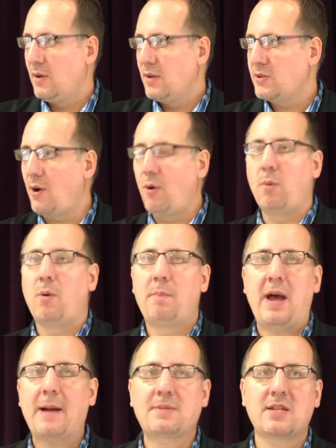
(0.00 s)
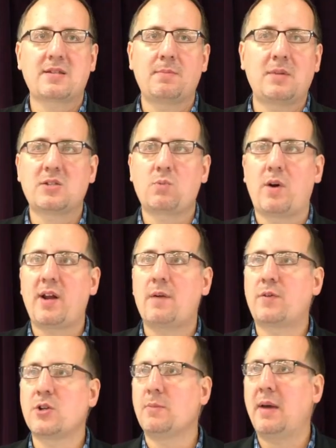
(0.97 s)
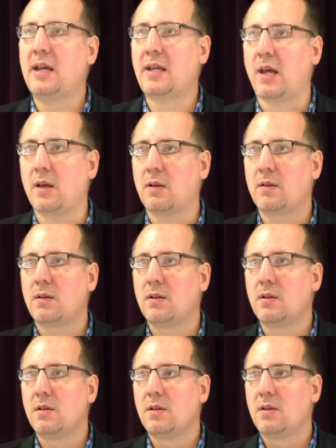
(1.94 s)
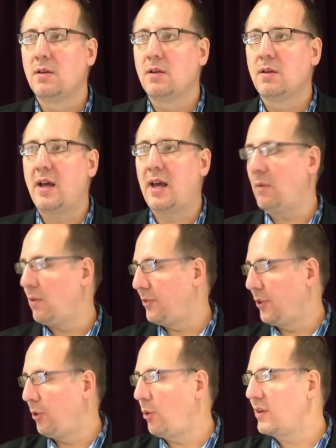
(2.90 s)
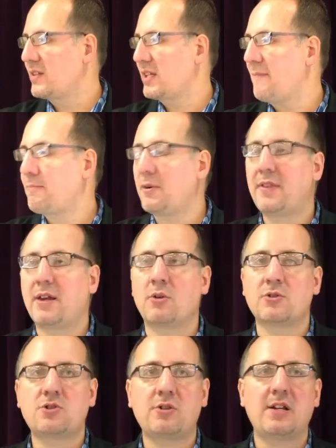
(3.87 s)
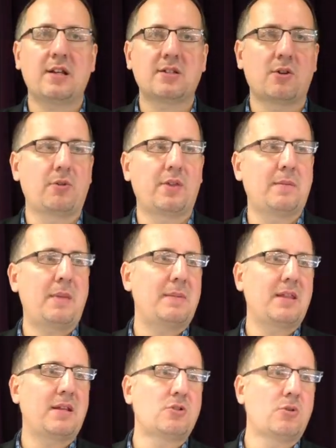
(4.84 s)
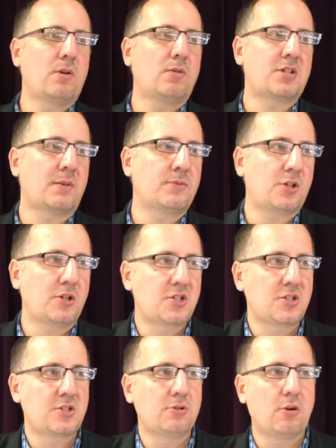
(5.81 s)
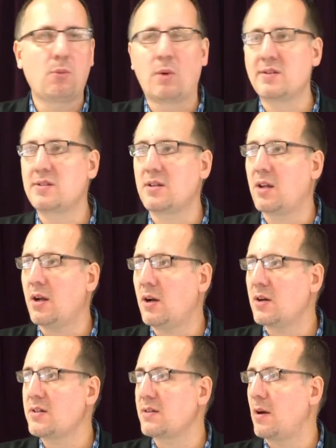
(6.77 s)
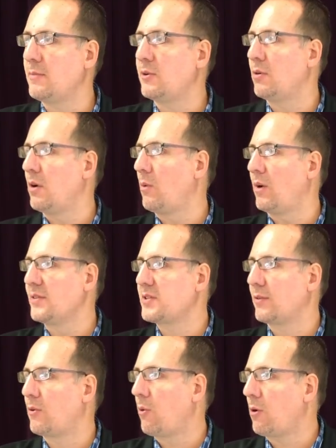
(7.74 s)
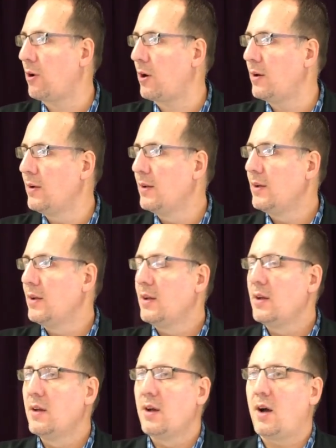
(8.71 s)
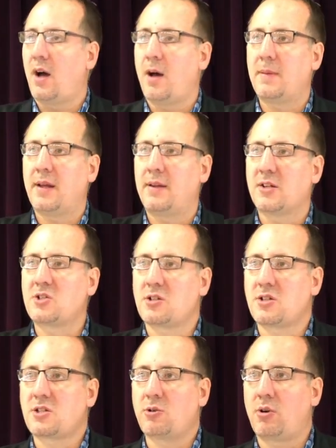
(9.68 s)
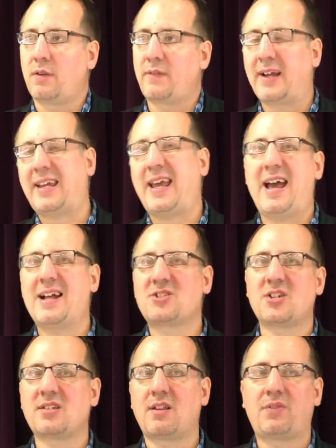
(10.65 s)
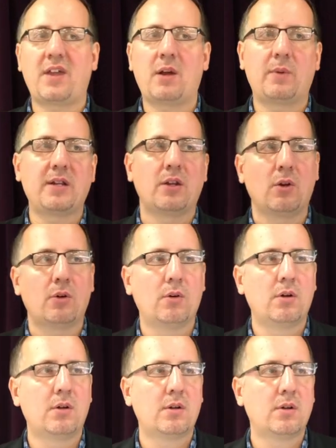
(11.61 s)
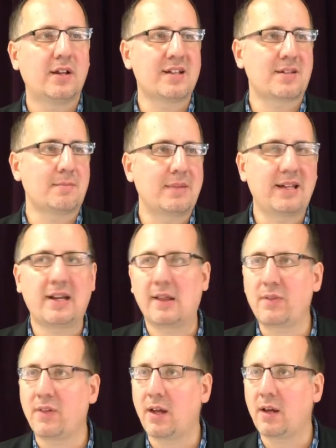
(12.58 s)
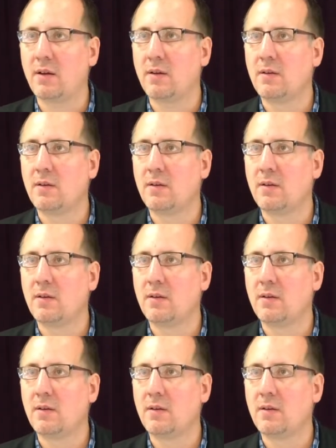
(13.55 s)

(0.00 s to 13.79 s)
So baptism is whatever you make it. And the Lord's Supper, they don't treat it, so maybe they do it, some churches do it once a year, some do it once a quarter. And it's just sort of like, yeah, it's just a thing we do. It doesn't mean anything.